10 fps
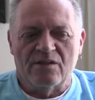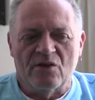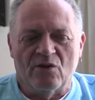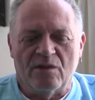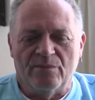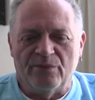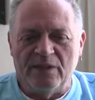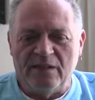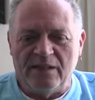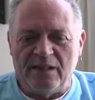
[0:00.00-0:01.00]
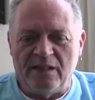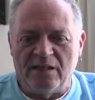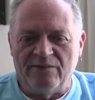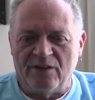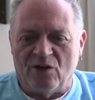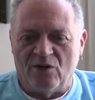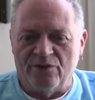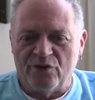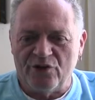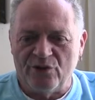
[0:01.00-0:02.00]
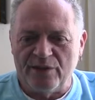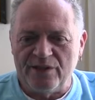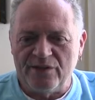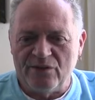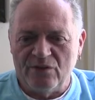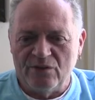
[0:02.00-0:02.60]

so completely given over to it